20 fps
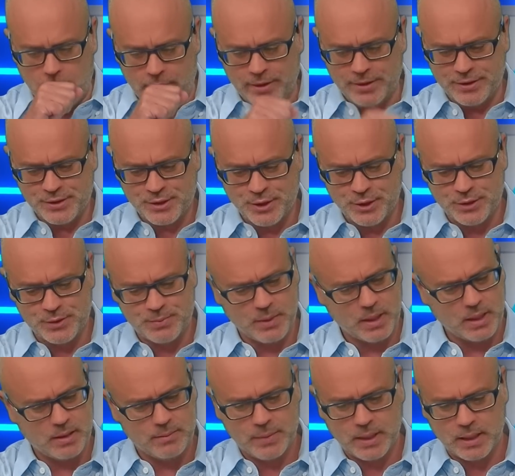Excuse me,
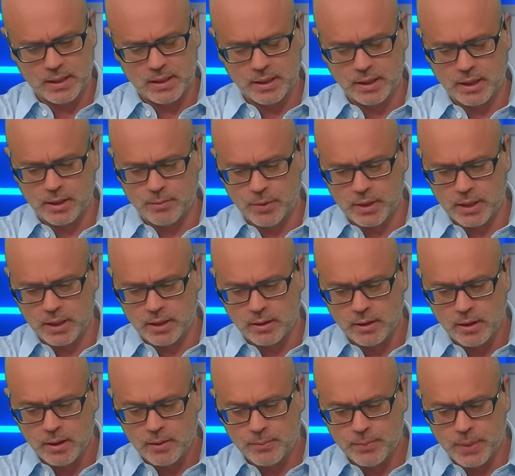I'm battling here, Brandon.
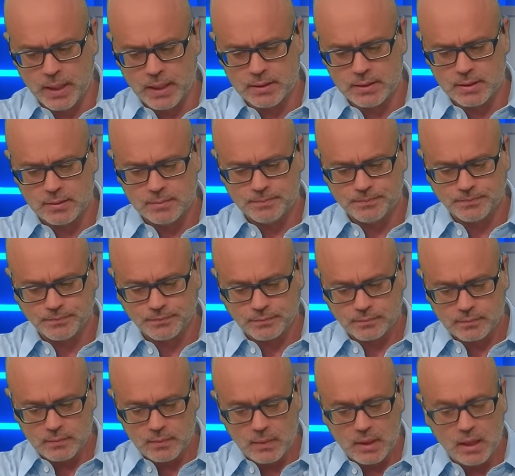But
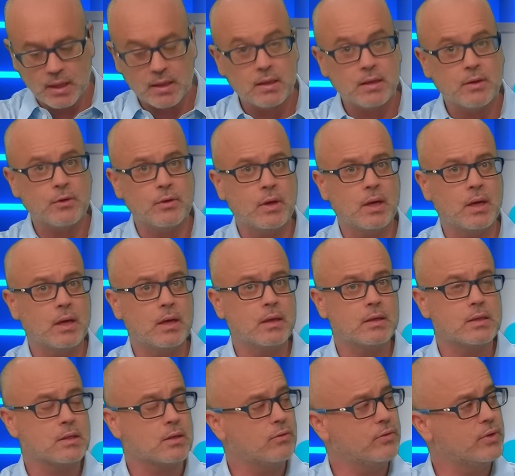uh,
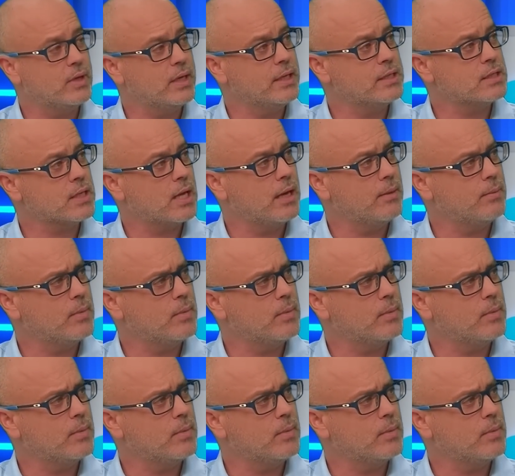Silverlings came